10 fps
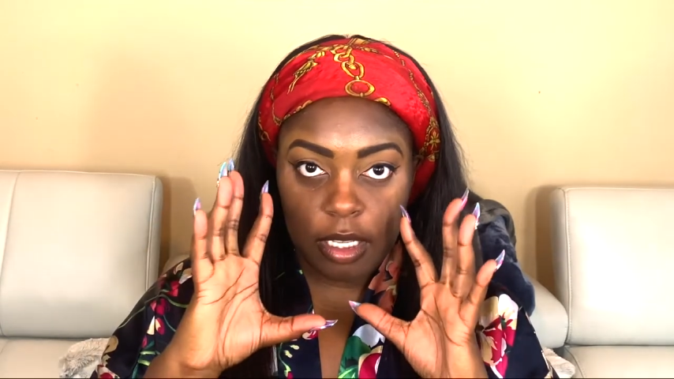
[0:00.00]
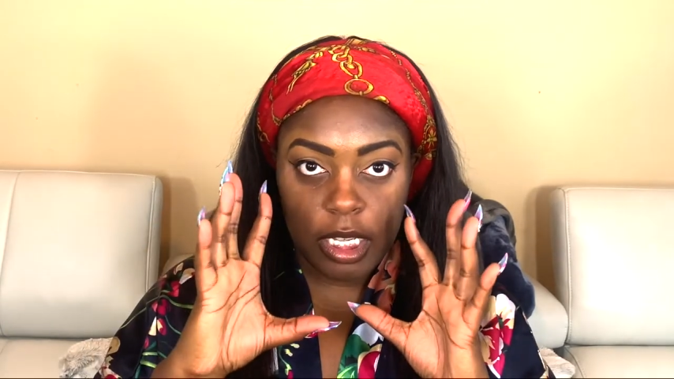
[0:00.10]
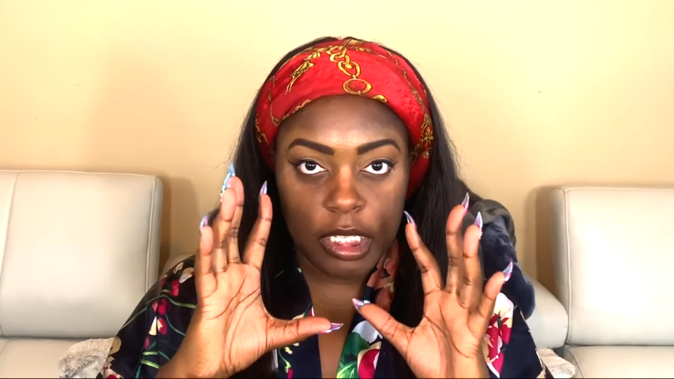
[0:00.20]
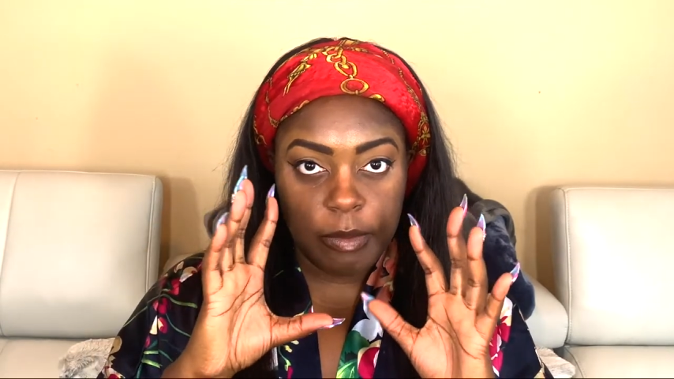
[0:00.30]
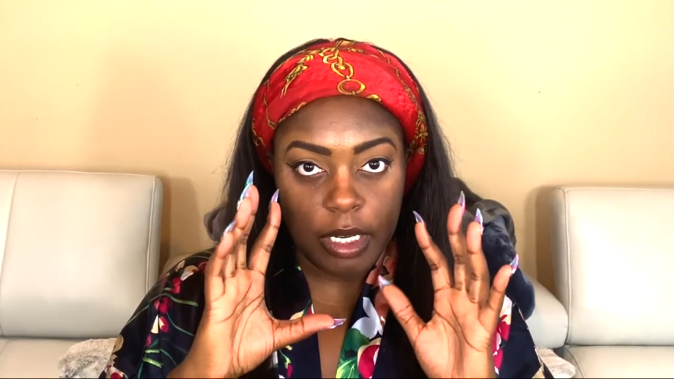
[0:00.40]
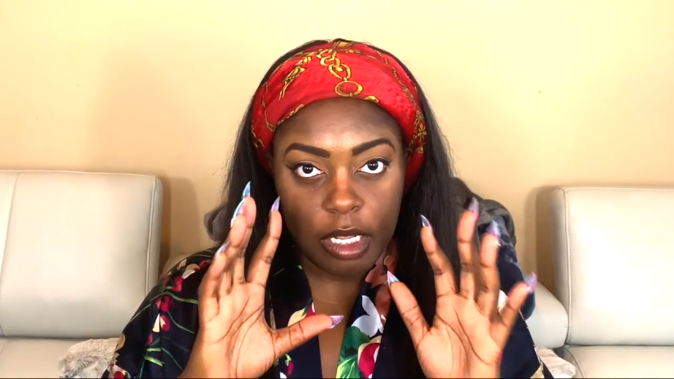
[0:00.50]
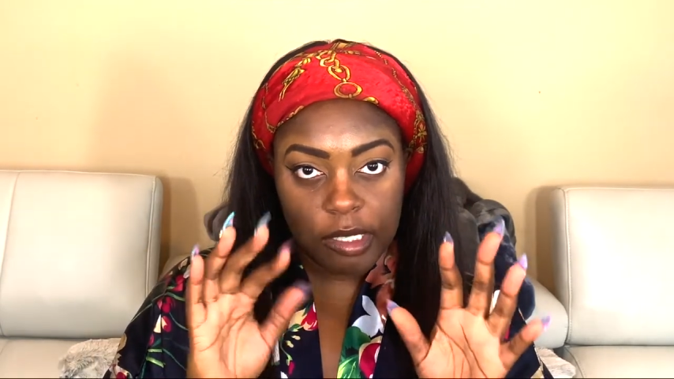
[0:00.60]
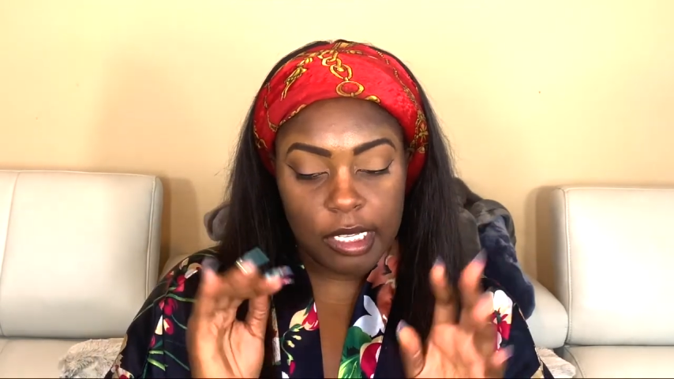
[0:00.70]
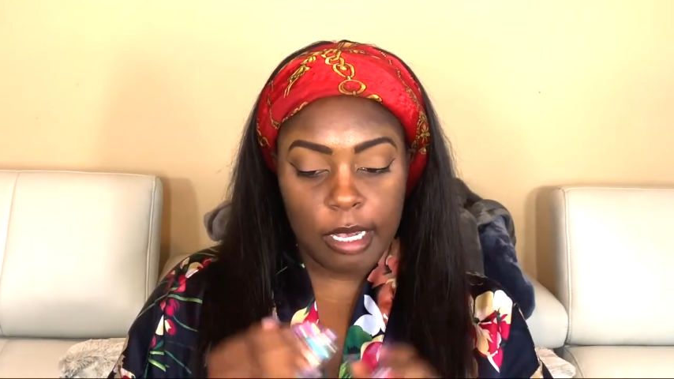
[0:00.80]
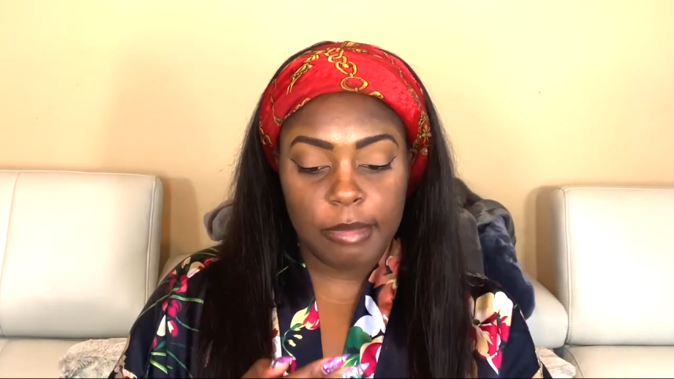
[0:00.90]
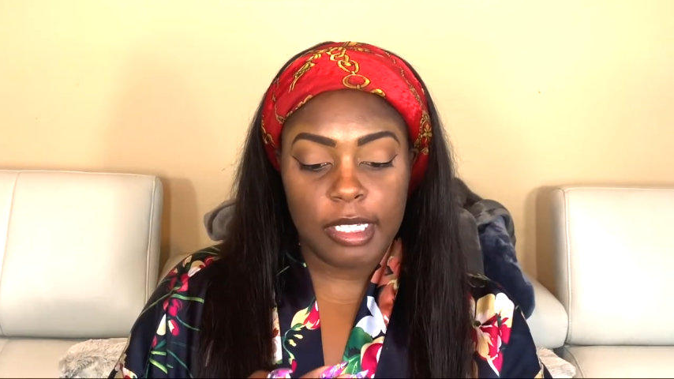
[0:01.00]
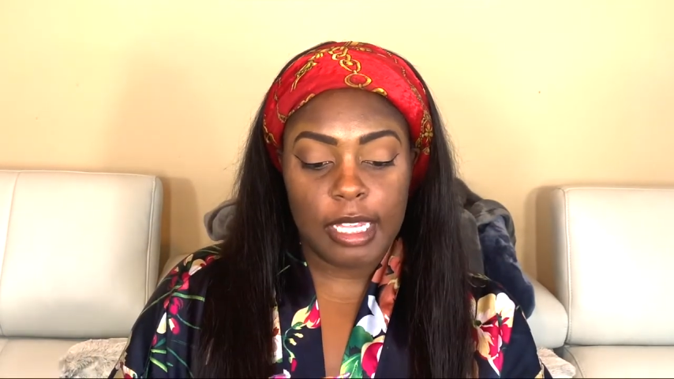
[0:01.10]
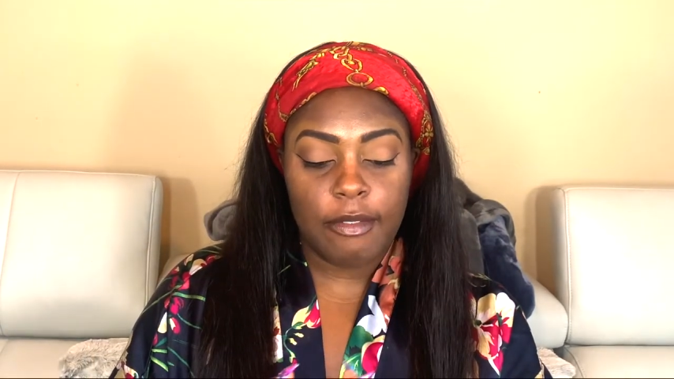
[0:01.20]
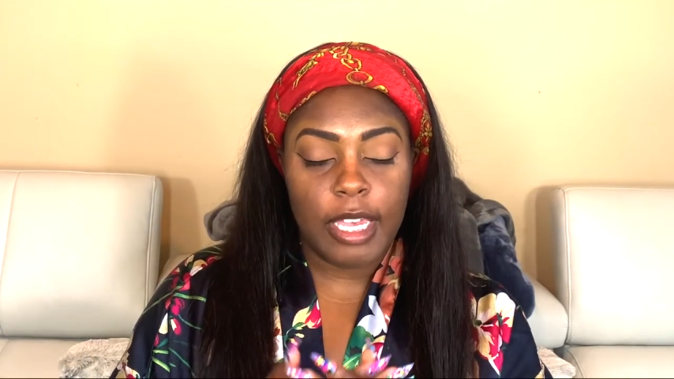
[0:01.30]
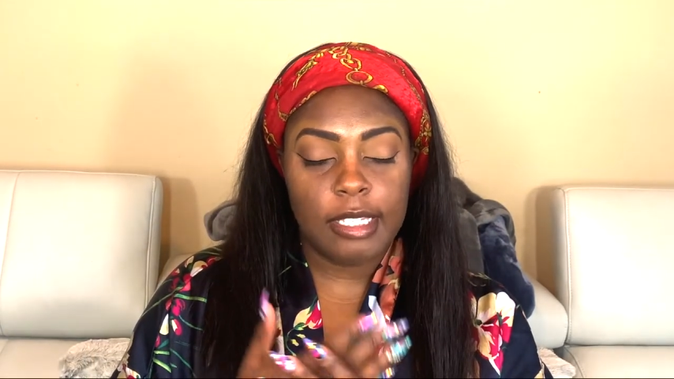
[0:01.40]
It's been a long time since
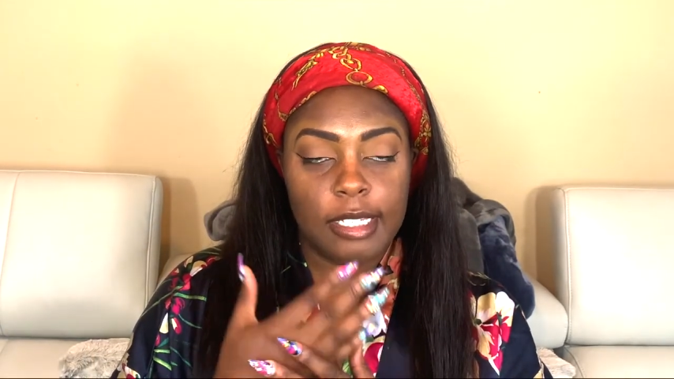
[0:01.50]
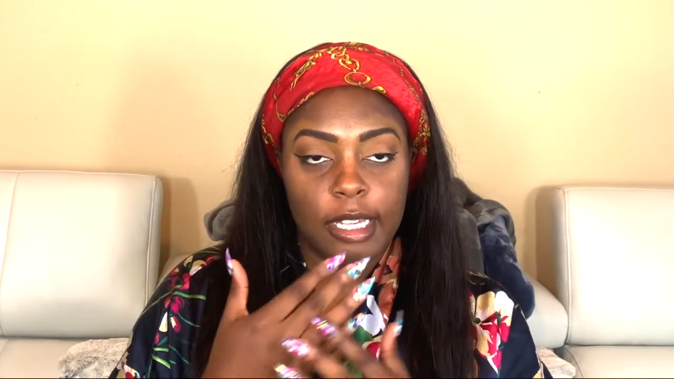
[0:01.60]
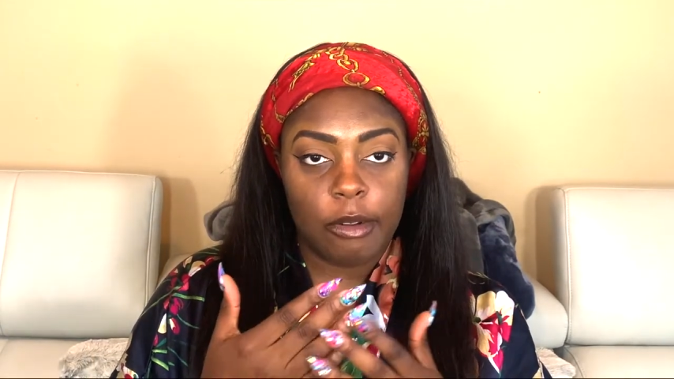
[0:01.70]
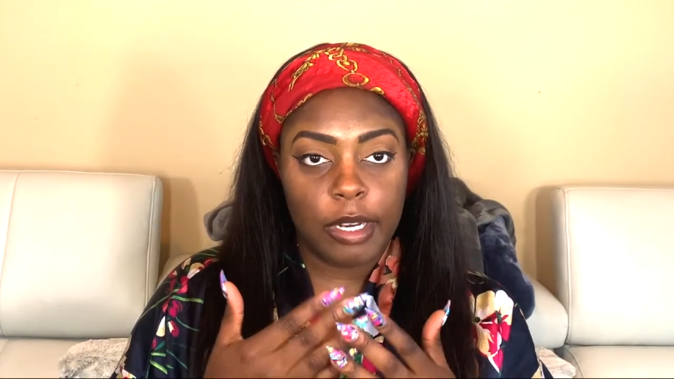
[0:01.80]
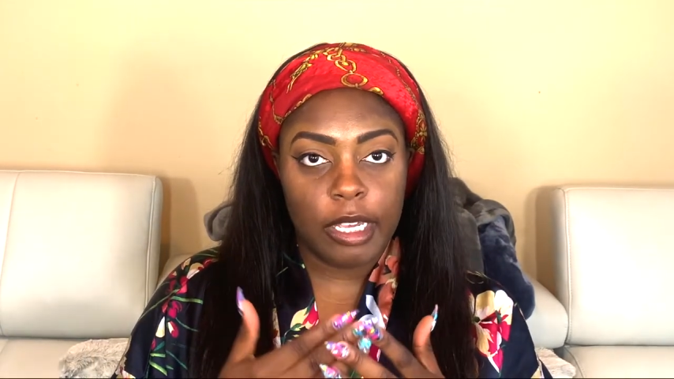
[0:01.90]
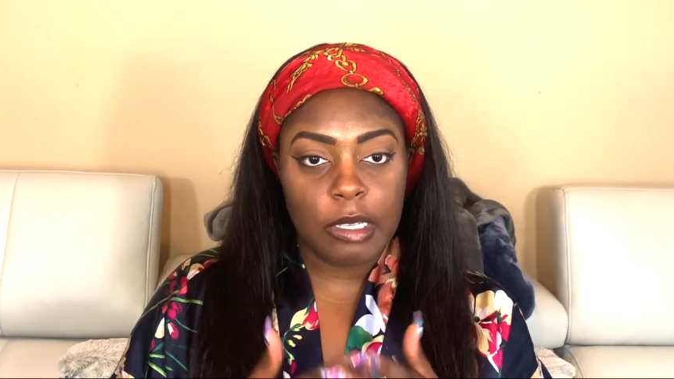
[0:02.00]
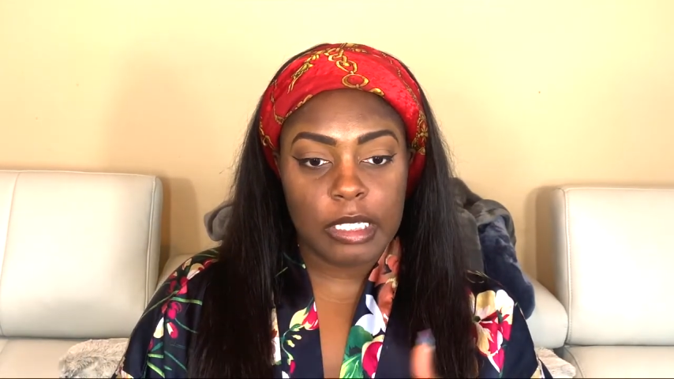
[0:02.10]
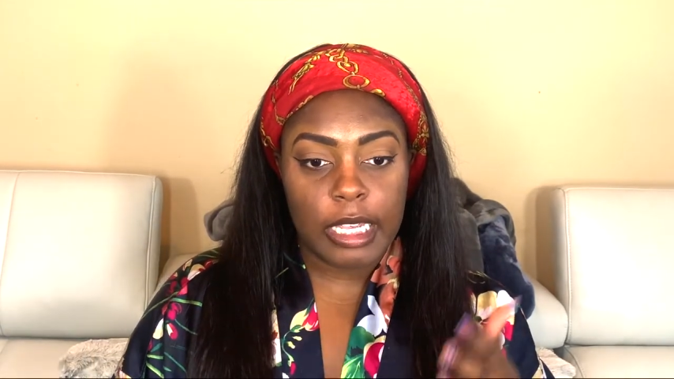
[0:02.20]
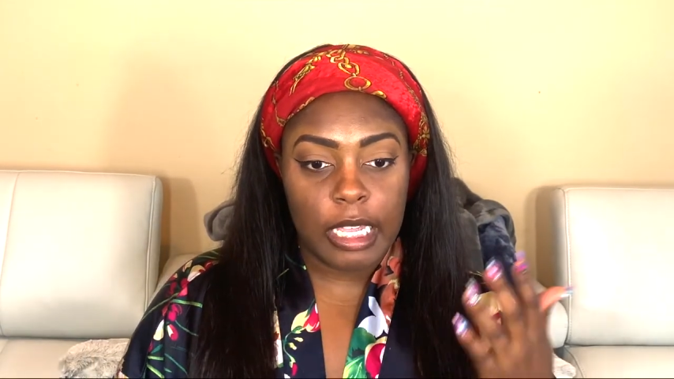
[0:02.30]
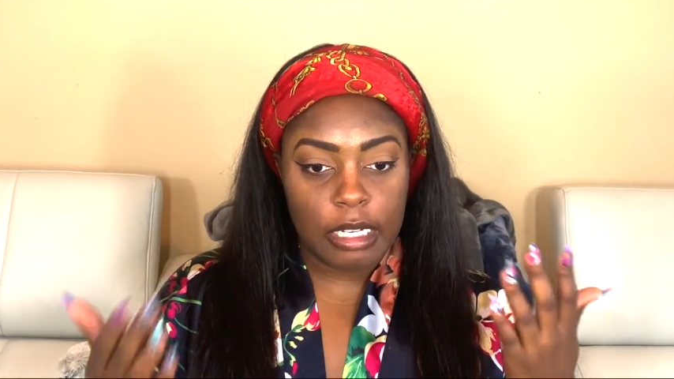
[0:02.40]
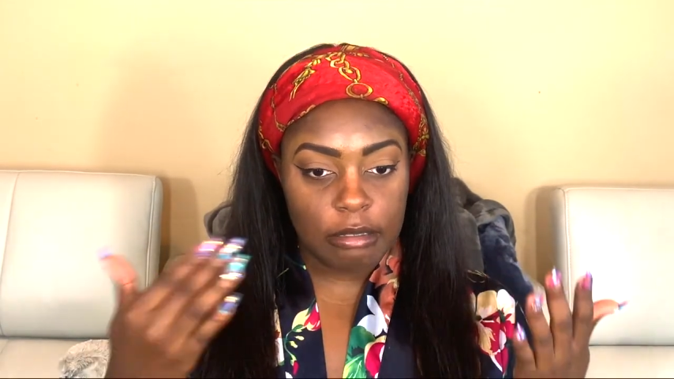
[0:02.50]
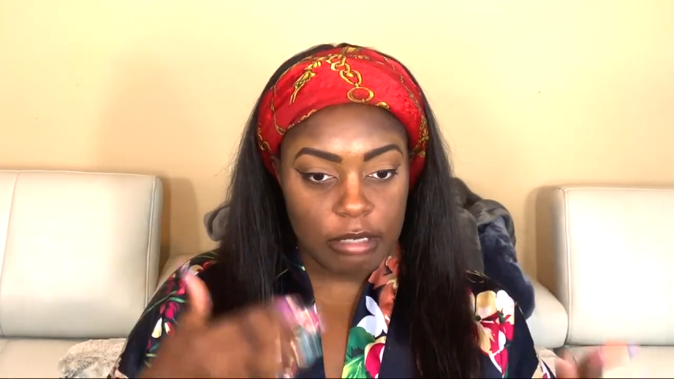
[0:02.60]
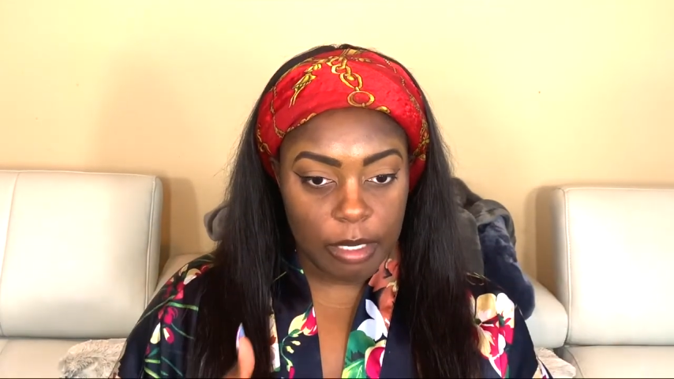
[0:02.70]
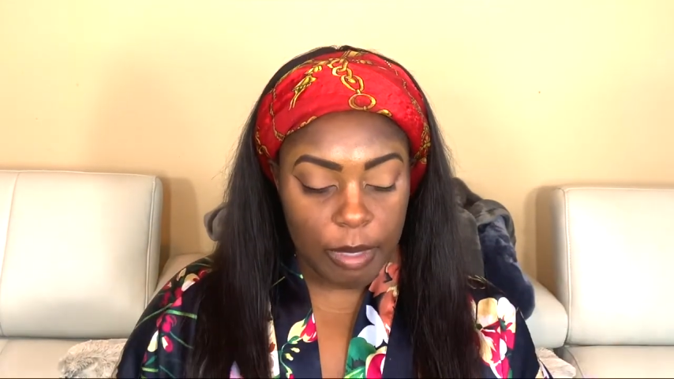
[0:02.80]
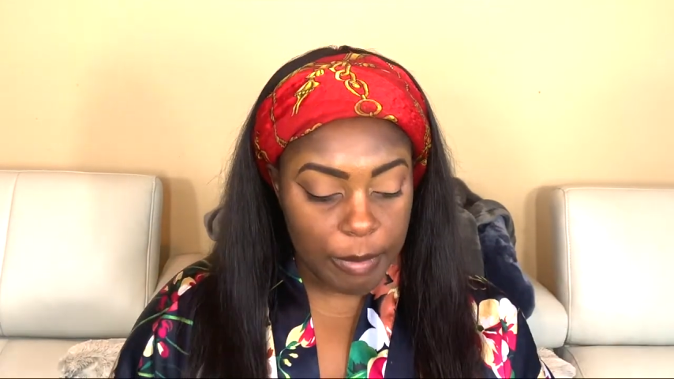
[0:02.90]
I've had stiletto nails and
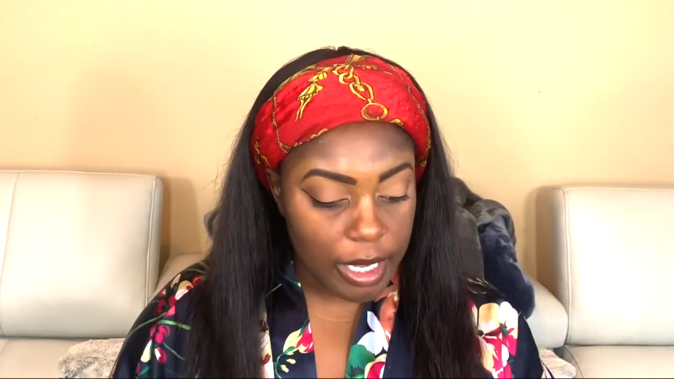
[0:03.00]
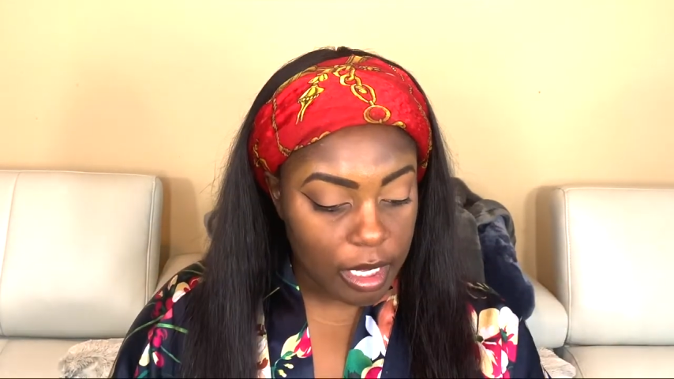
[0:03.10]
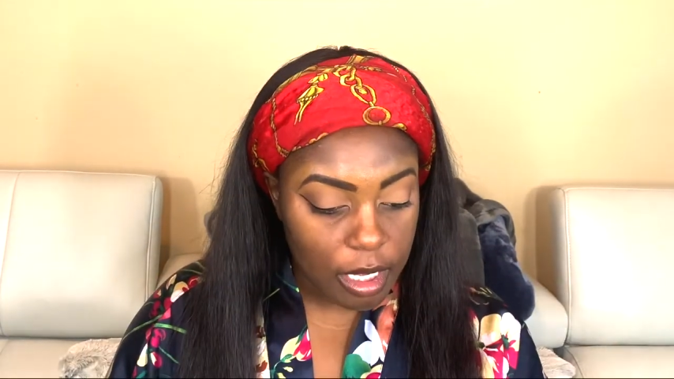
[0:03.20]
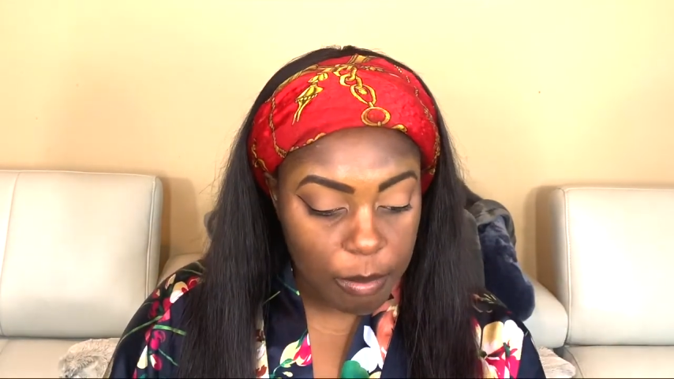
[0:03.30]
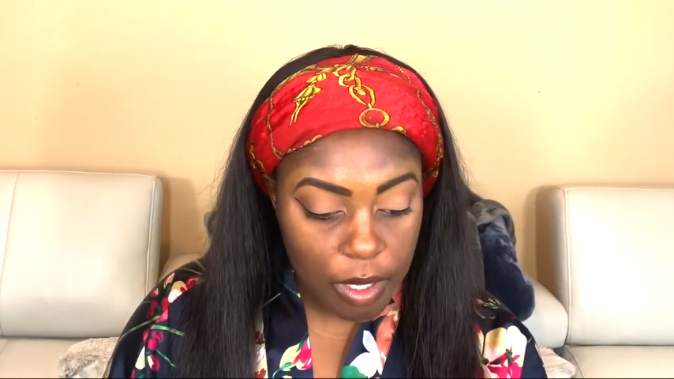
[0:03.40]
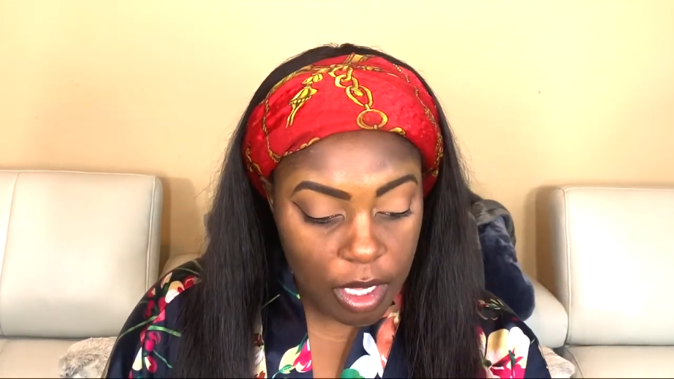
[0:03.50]
did my makeup,